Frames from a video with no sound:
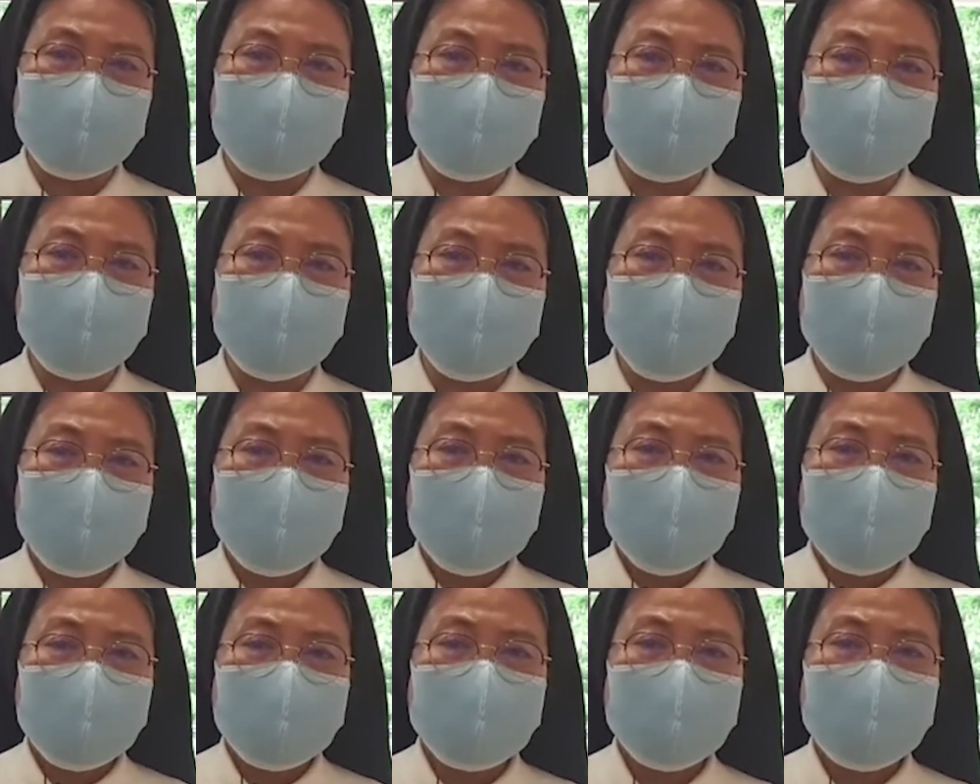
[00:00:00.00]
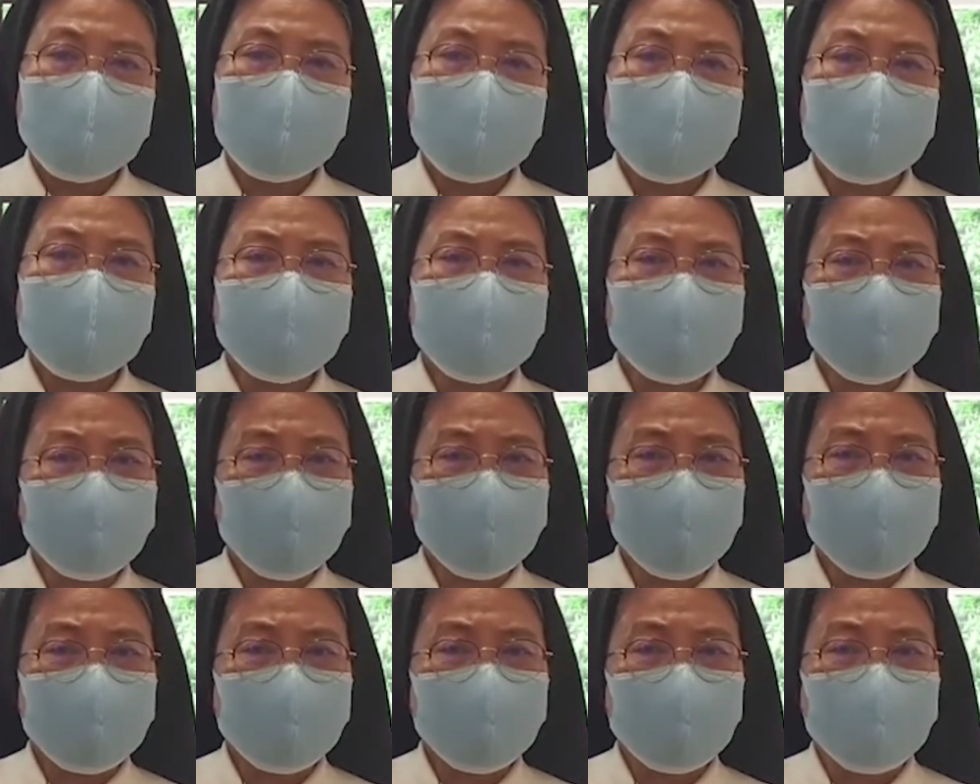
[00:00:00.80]
the gift of
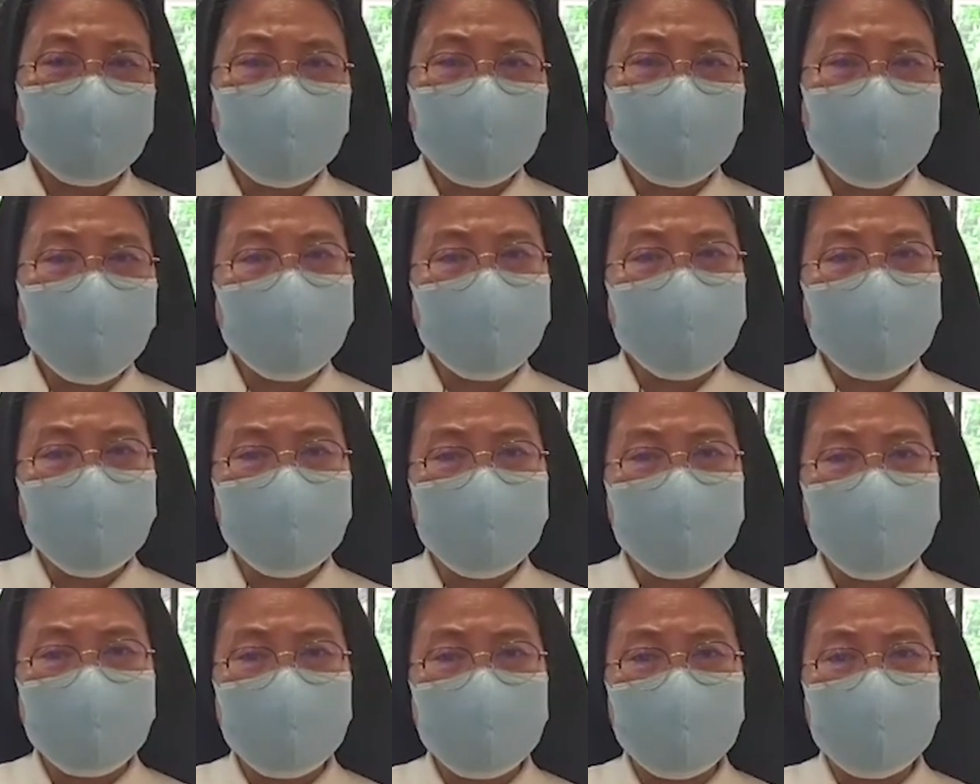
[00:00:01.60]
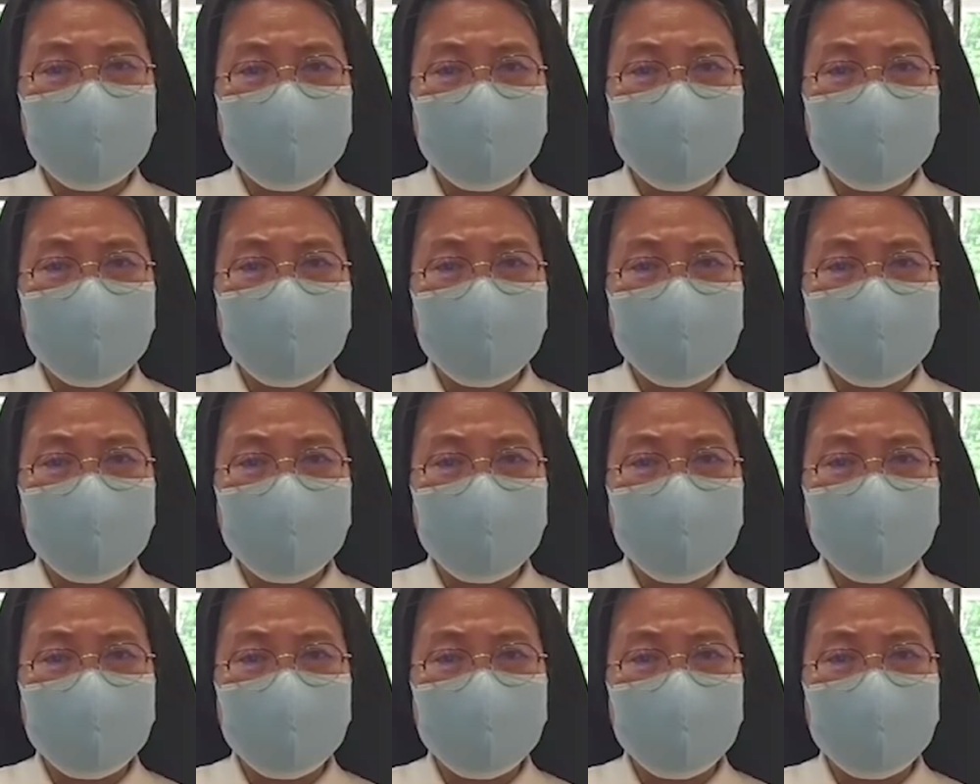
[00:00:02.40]
fortitude,